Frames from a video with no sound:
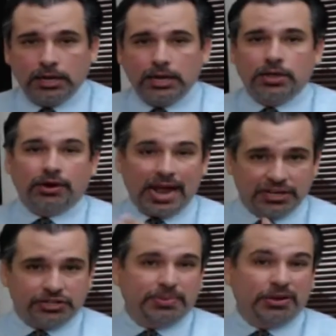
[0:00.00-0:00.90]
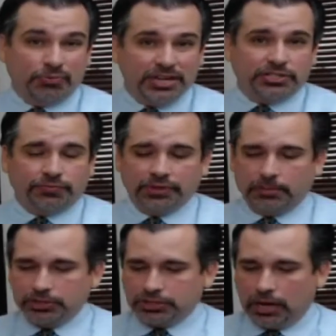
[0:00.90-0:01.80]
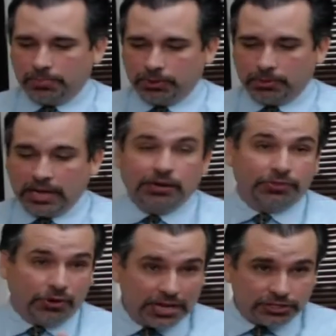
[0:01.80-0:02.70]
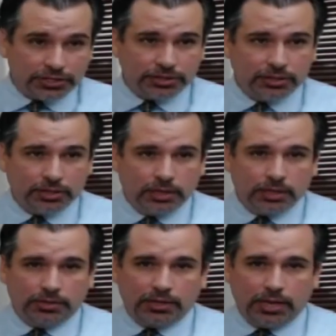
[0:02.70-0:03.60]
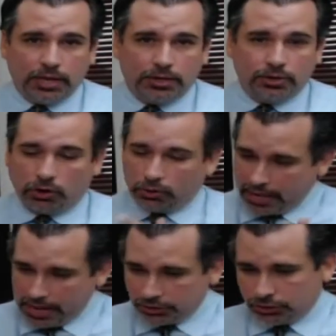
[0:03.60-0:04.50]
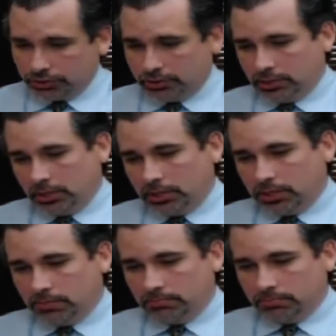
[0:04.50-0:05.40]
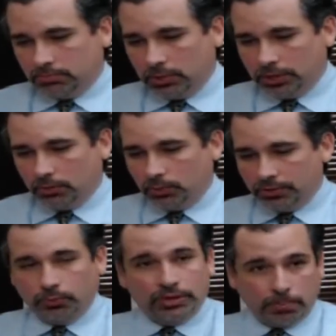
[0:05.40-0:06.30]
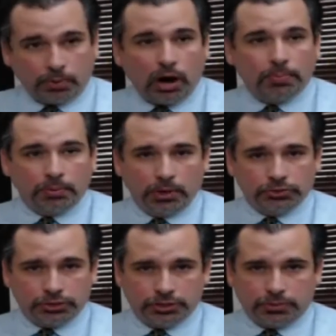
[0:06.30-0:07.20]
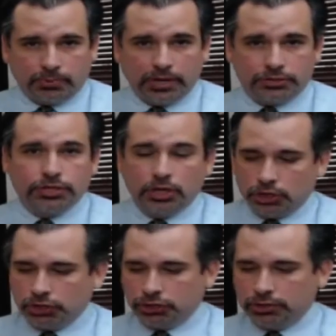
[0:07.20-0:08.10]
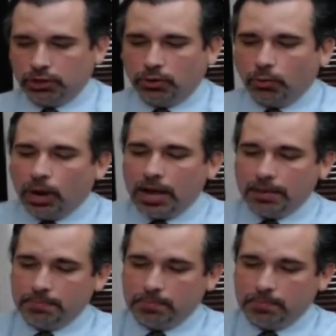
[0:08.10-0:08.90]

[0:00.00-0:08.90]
There has to be a reason for them to stop you, and if there isn't, then your whole case with the proper motion to suppress should go away.